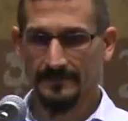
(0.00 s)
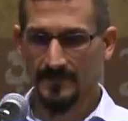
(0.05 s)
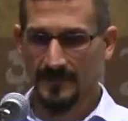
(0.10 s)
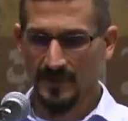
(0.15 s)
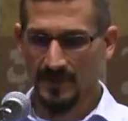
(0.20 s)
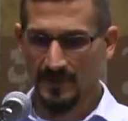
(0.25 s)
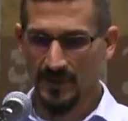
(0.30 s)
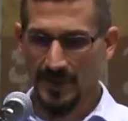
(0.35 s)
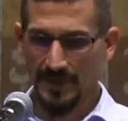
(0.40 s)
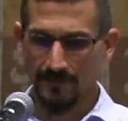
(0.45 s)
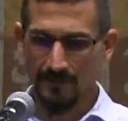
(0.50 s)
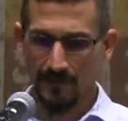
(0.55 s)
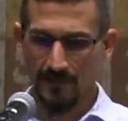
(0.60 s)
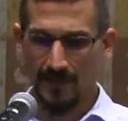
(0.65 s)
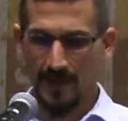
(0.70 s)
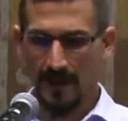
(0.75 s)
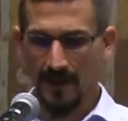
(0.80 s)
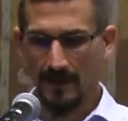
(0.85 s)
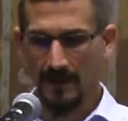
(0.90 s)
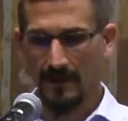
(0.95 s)
In
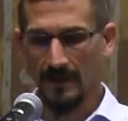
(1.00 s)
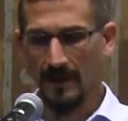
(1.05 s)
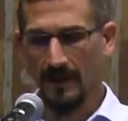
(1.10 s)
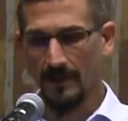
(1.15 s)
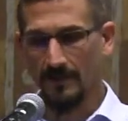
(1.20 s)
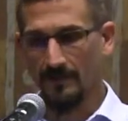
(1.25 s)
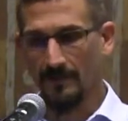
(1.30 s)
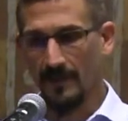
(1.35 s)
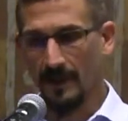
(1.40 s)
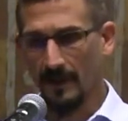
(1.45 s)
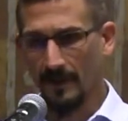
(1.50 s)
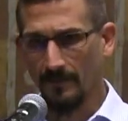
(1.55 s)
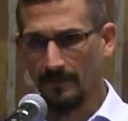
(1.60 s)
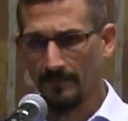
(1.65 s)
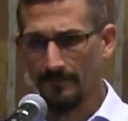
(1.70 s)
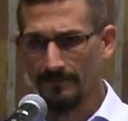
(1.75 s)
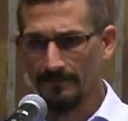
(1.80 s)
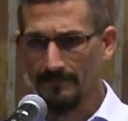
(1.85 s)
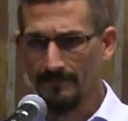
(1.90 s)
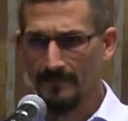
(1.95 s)
general, our
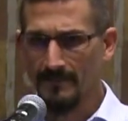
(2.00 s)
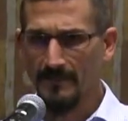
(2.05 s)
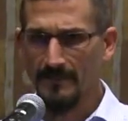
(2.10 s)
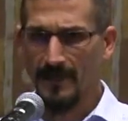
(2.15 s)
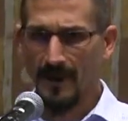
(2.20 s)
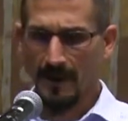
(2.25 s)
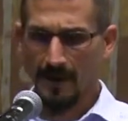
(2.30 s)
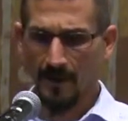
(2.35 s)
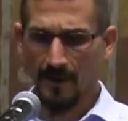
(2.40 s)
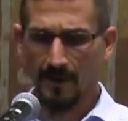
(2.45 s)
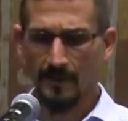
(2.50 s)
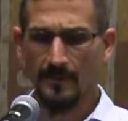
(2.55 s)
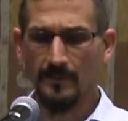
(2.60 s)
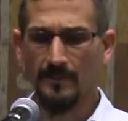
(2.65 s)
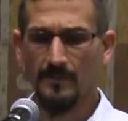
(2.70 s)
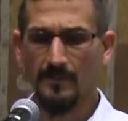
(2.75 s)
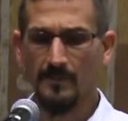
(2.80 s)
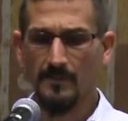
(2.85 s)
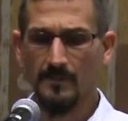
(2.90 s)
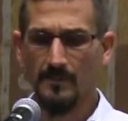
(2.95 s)

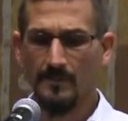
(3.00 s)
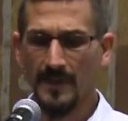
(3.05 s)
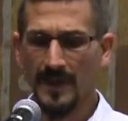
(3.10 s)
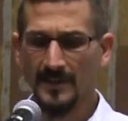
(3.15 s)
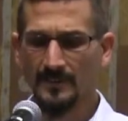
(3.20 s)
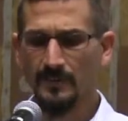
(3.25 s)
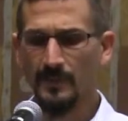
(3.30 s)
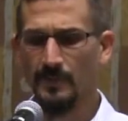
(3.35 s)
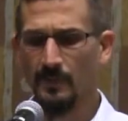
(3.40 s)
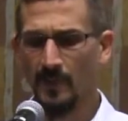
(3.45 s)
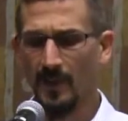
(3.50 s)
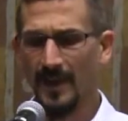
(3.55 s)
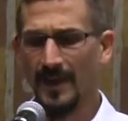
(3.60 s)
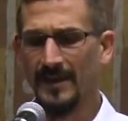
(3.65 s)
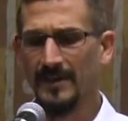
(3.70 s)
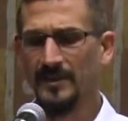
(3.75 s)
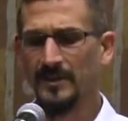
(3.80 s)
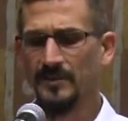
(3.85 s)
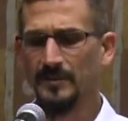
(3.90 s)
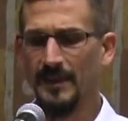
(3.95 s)
management
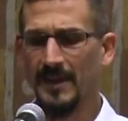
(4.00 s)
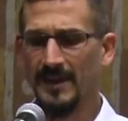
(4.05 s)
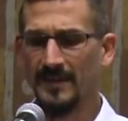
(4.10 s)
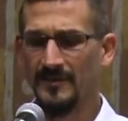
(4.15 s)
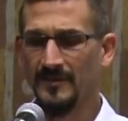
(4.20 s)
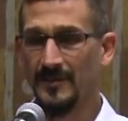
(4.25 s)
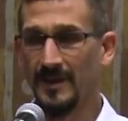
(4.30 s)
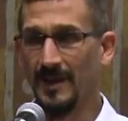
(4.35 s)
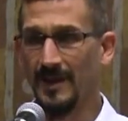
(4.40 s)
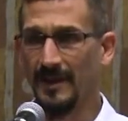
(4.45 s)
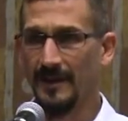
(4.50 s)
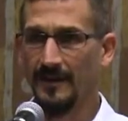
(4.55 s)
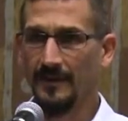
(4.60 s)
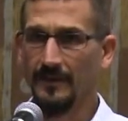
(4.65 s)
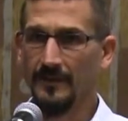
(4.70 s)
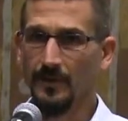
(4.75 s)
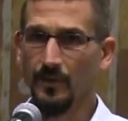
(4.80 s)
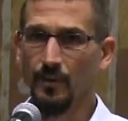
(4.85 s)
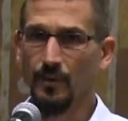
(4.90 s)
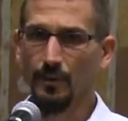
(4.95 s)
plan is based
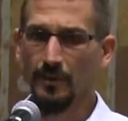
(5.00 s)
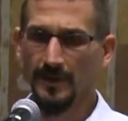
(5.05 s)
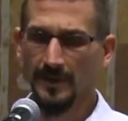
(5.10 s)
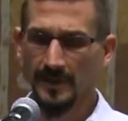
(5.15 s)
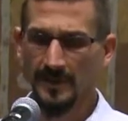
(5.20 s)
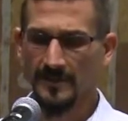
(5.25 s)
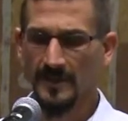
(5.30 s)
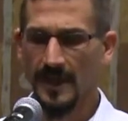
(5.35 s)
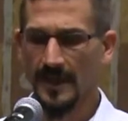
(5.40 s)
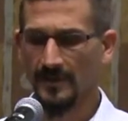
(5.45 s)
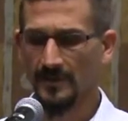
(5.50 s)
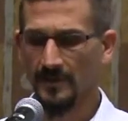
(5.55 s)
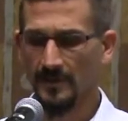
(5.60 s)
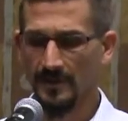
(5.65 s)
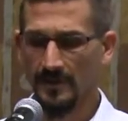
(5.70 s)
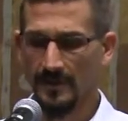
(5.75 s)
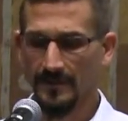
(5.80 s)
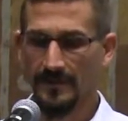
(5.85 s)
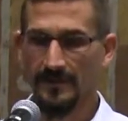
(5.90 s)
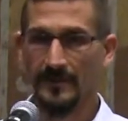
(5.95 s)
on early detection
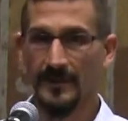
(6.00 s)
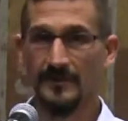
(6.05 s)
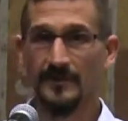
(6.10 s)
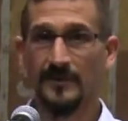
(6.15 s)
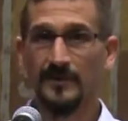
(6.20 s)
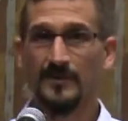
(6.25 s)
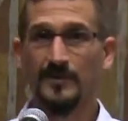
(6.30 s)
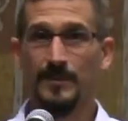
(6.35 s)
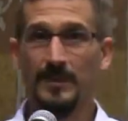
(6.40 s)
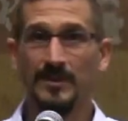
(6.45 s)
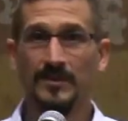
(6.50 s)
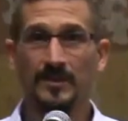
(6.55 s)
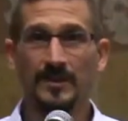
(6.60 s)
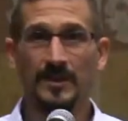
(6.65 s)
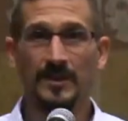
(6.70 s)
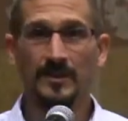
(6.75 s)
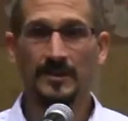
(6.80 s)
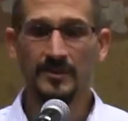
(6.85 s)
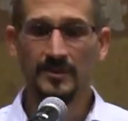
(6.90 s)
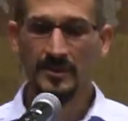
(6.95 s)
of invasive
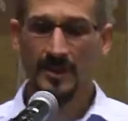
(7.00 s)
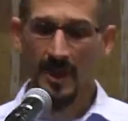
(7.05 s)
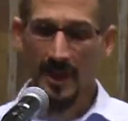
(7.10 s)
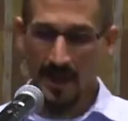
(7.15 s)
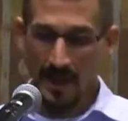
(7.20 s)
species